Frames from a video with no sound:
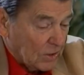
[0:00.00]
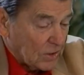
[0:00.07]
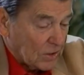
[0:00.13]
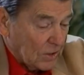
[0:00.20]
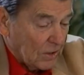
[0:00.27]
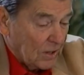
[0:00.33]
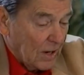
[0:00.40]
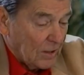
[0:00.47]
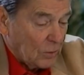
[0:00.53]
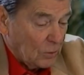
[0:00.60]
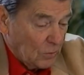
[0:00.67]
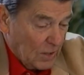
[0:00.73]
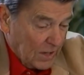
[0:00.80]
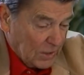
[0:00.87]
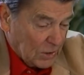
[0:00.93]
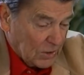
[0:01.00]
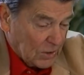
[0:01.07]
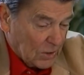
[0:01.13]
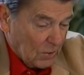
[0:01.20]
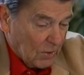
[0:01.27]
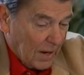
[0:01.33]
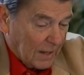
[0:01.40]
concern our two
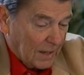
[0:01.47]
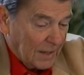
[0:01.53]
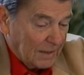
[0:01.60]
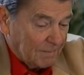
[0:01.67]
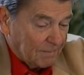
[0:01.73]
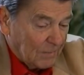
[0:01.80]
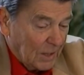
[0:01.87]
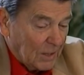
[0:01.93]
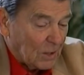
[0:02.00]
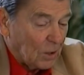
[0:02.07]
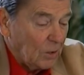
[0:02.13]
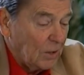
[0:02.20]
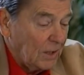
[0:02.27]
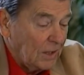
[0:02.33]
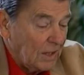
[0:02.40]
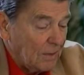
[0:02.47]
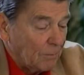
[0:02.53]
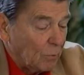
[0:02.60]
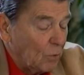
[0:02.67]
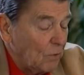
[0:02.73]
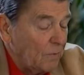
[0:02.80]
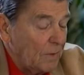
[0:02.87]
nations directly, including the
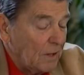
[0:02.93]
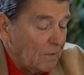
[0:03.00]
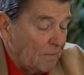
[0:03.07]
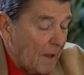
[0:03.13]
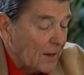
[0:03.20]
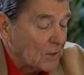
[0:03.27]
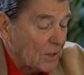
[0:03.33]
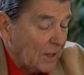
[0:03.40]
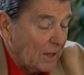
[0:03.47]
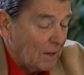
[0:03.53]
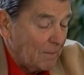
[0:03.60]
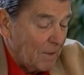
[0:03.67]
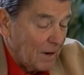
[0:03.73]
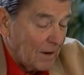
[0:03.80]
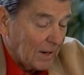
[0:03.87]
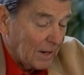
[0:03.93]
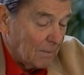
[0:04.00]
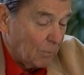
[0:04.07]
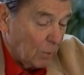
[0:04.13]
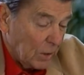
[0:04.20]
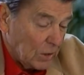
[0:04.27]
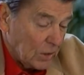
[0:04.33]
improvement of Mexican American
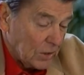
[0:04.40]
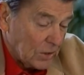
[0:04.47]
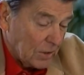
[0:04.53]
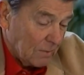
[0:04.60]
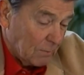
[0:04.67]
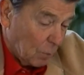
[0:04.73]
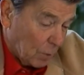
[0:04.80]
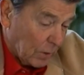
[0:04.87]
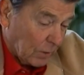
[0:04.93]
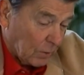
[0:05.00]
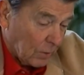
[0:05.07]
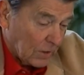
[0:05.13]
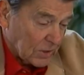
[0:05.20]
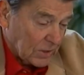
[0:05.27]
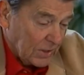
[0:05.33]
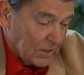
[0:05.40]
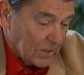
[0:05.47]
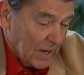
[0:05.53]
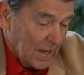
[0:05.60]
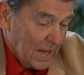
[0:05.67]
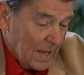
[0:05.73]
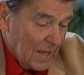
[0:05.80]
bridges and border crossings
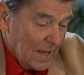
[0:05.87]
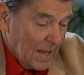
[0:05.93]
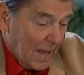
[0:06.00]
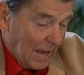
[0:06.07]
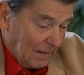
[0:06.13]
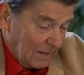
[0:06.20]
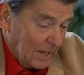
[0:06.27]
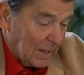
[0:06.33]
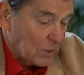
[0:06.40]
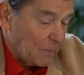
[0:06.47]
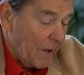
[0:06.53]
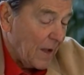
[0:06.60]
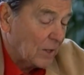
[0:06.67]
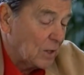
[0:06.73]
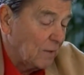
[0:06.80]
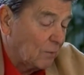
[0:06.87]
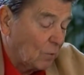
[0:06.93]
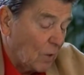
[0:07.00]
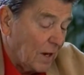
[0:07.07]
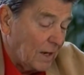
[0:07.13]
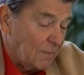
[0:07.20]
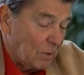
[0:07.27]
and the expansion of
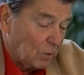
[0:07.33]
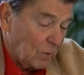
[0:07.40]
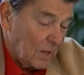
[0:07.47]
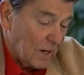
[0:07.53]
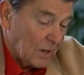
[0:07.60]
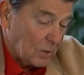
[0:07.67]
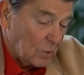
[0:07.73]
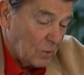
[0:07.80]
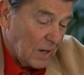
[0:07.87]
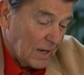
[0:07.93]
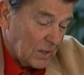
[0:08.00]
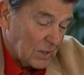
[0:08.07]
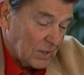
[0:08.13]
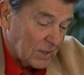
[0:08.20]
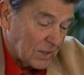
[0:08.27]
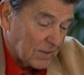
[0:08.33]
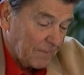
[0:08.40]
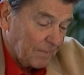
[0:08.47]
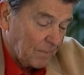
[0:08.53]
trade between our two nations.